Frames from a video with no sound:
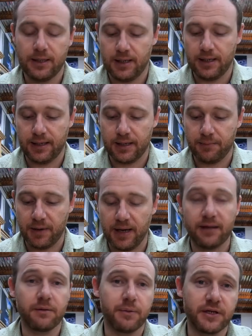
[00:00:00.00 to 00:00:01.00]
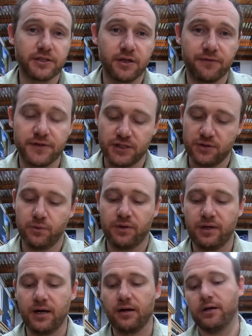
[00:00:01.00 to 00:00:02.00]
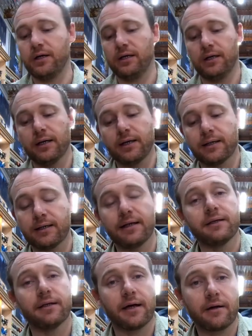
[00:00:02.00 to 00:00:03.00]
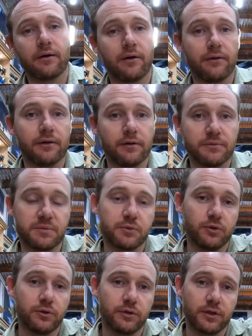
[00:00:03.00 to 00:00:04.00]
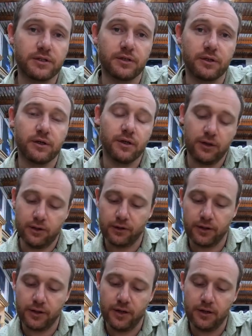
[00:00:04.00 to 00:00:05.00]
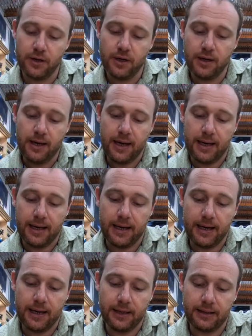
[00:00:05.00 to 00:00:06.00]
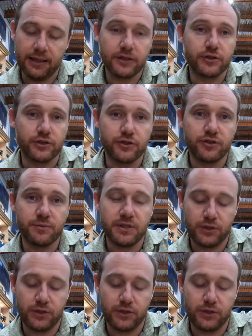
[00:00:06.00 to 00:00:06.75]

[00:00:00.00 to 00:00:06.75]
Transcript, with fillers: I had the pleasure of fishing with Gary Glen Young on the Umzimkulu not so long ago, and he introduced me